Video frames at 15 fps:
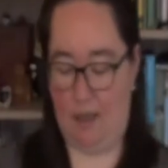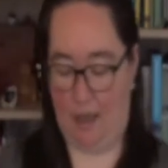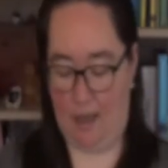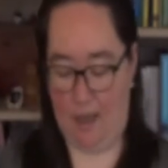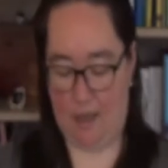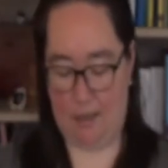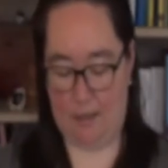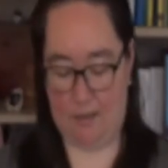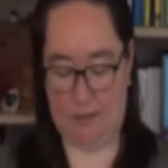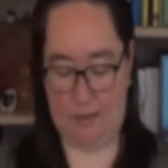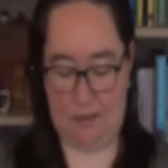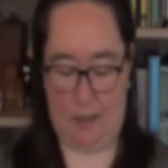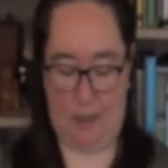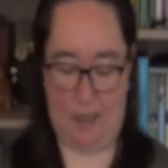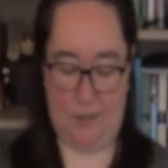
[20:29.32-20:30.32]

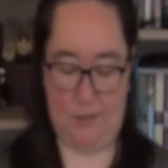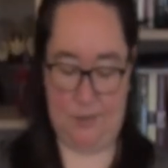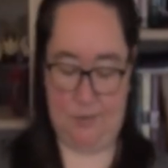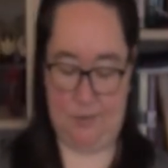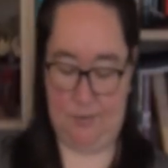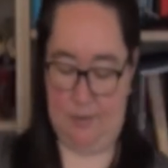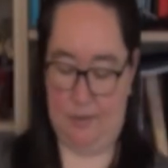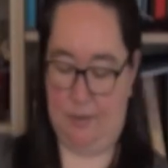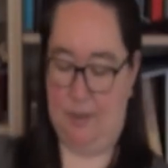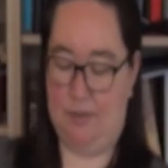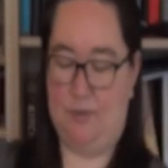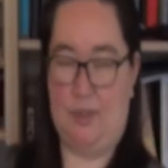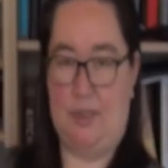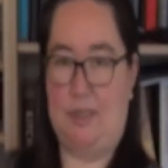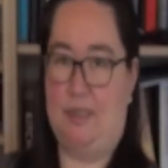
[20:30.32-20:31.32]
And as you
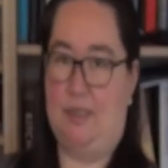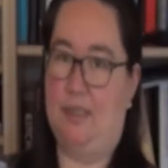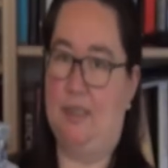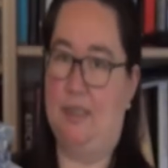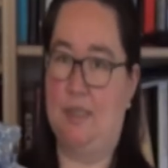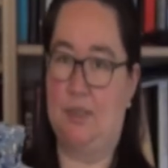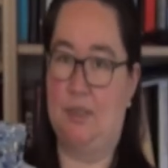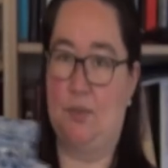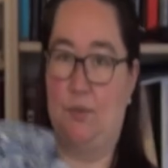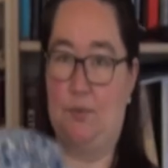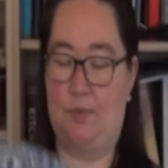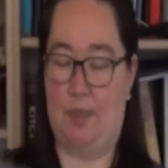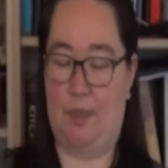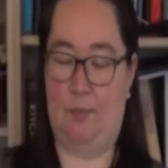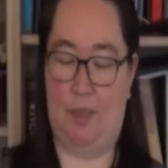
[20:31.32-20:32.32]
notice, this has
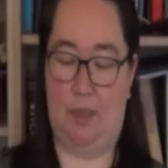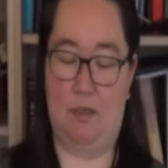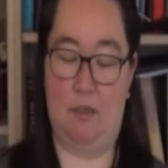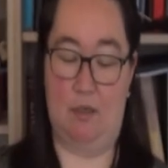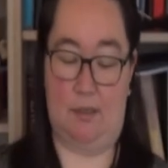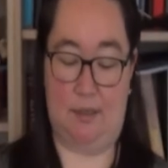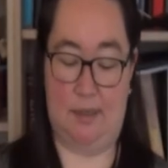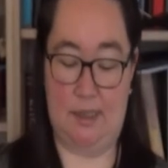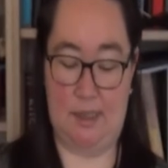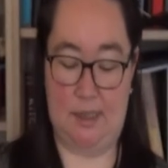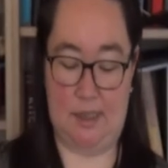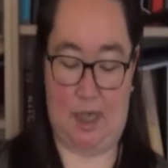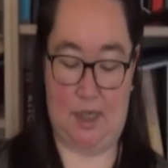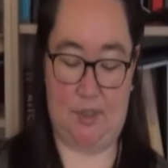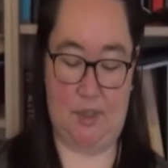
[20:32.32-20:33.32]
already been cut. This
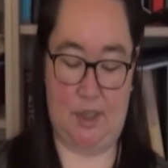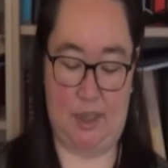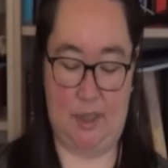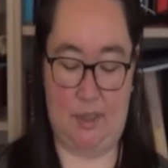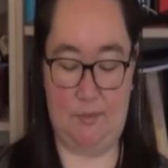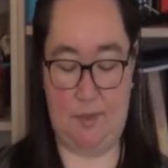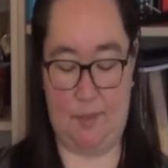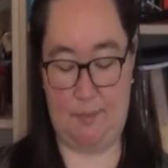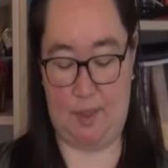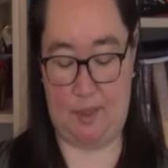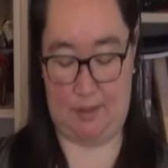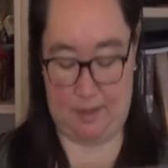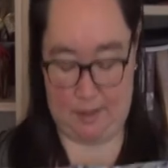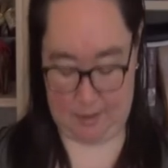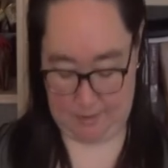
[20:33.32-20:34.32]
is actually a
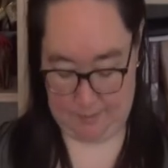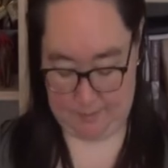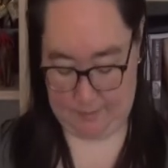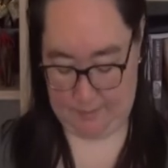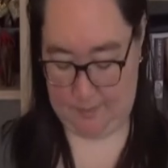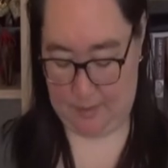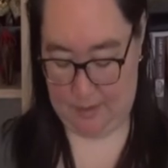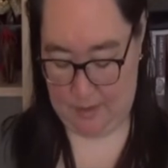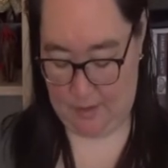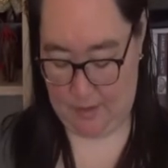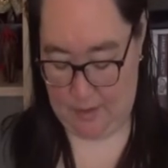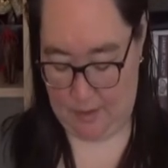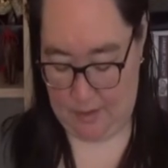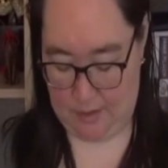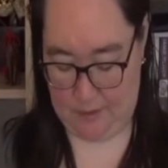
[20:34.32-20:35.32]
remnant
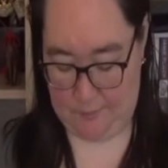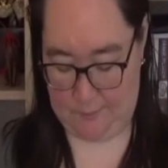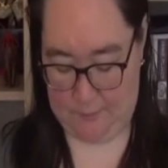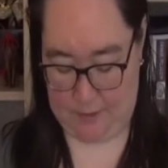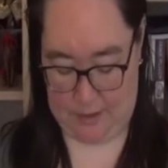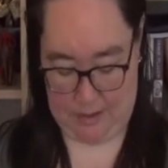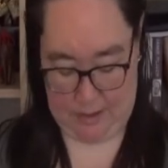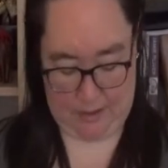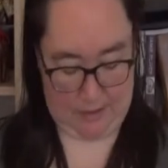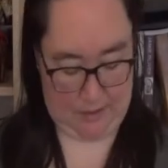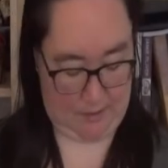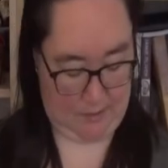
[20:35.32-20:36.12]
of the